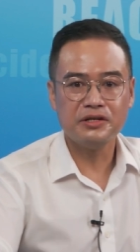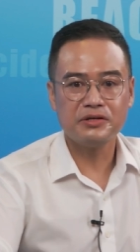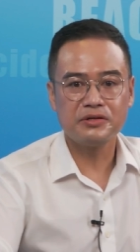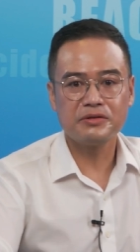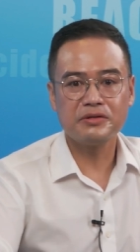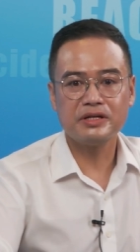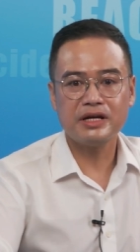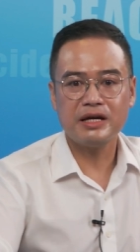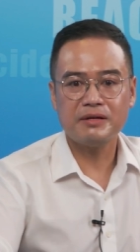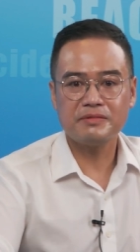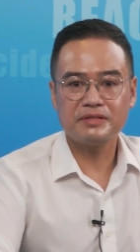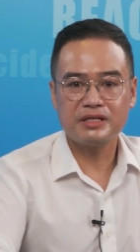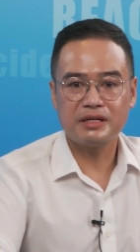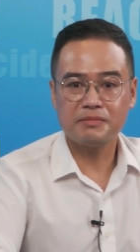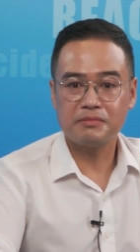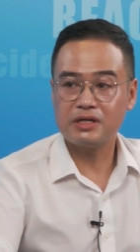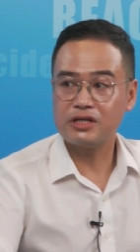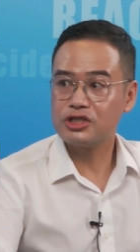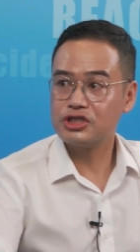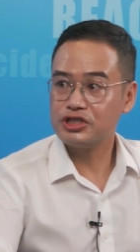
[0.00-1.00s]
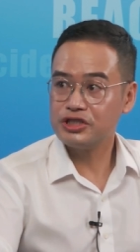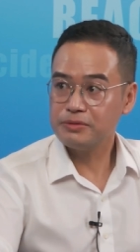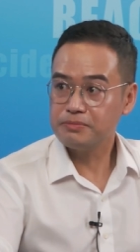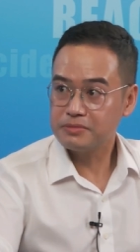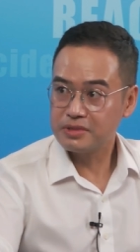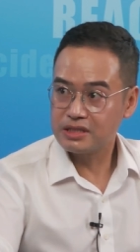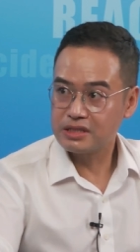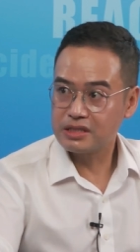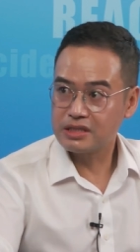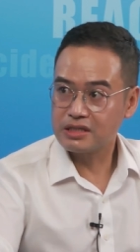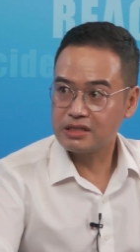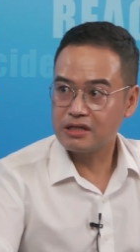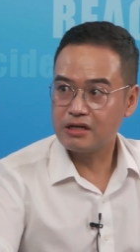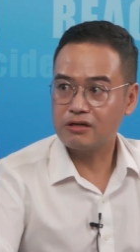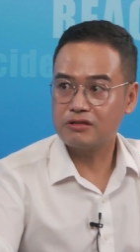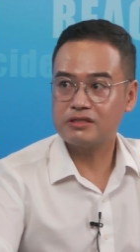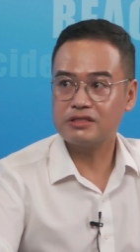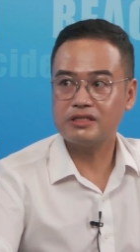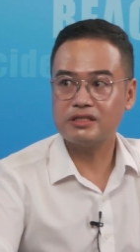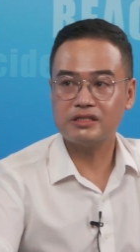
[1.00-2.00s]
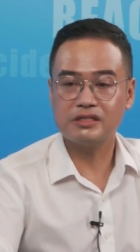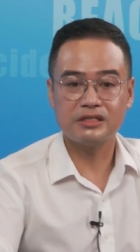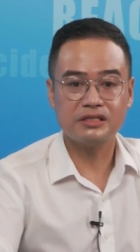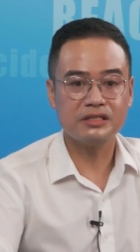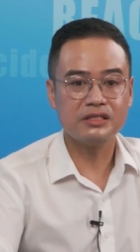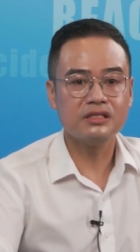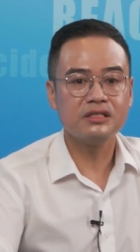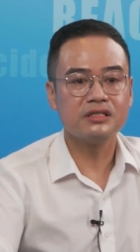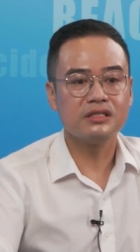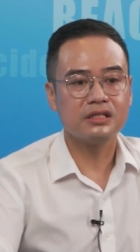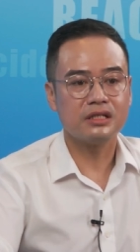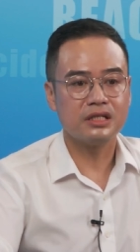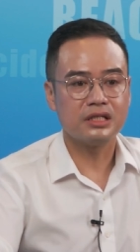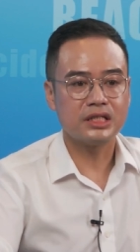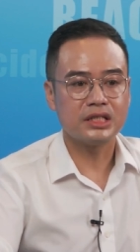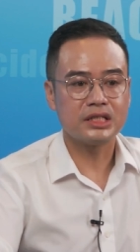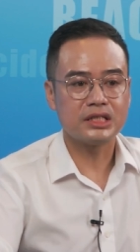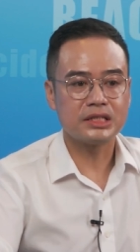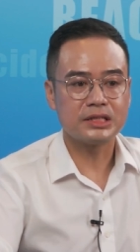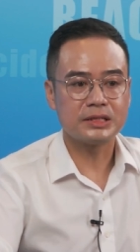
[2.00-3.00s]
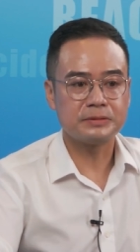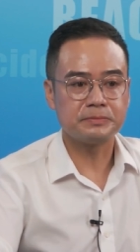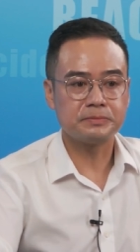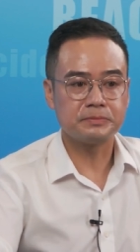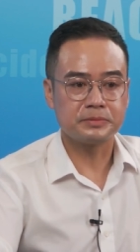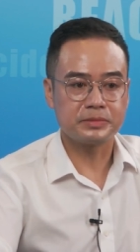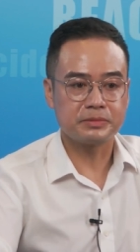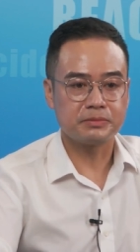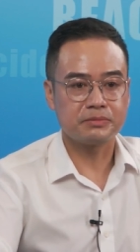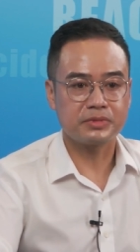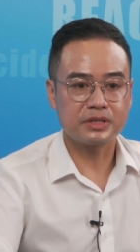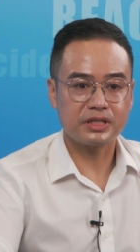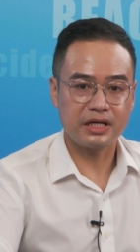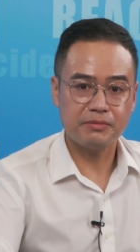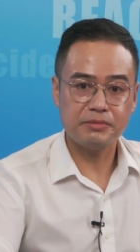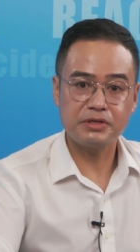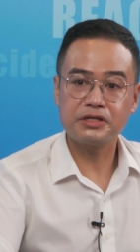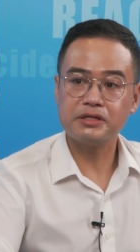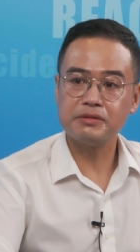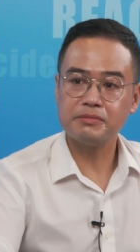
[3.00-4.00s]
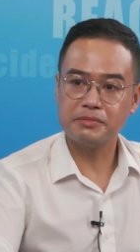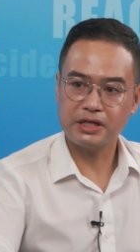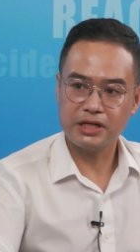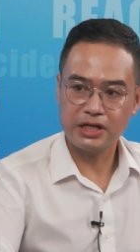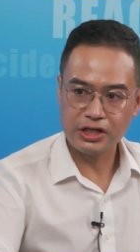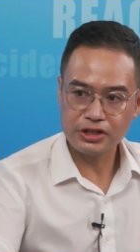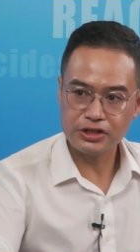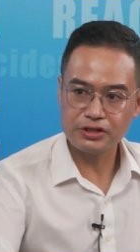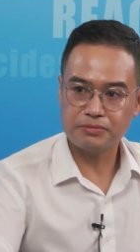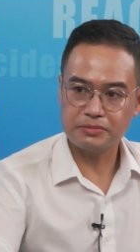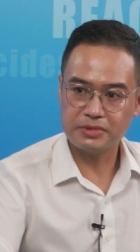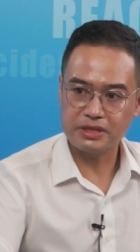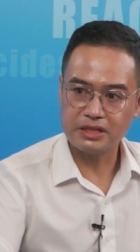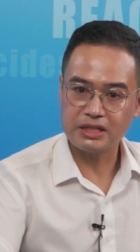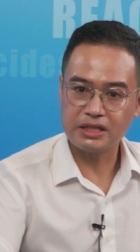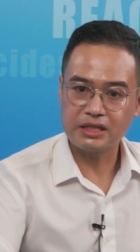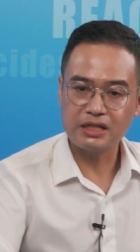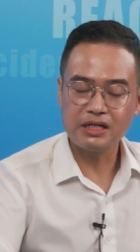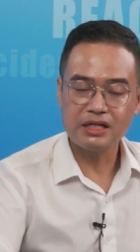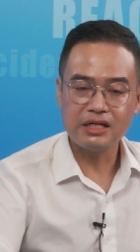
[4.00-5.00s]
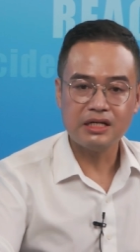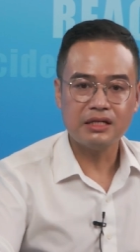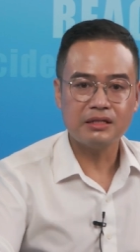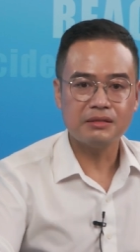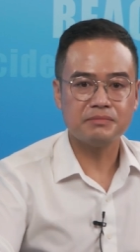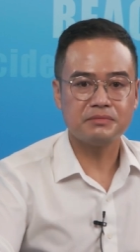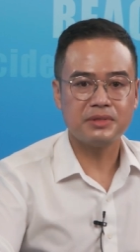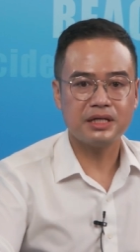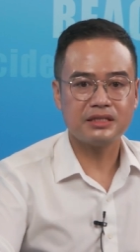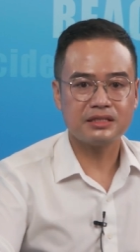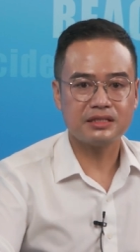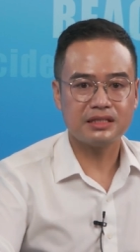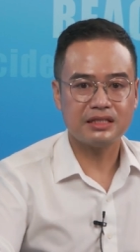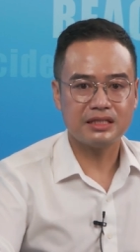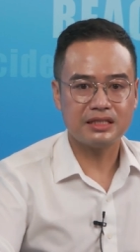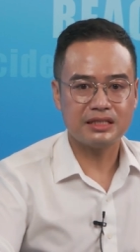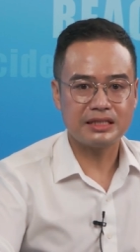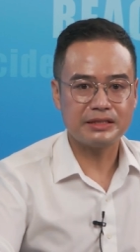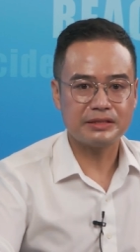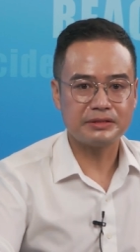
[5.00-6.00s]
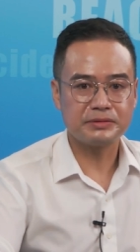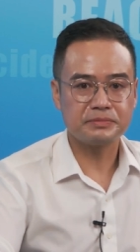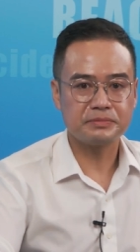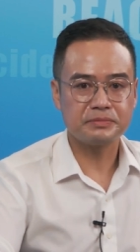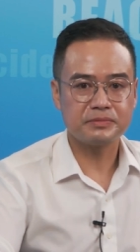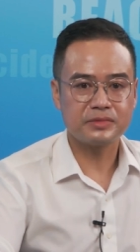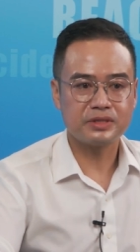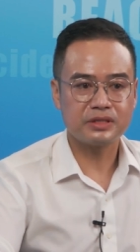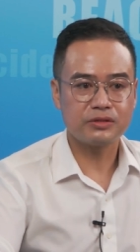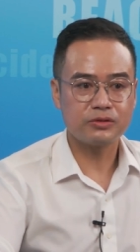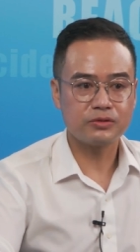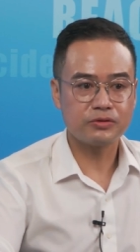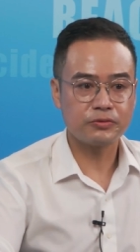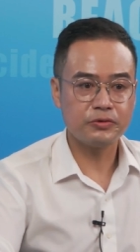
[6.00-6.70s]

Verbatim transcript: We have some achievement on the uh, chemical management, but uh, we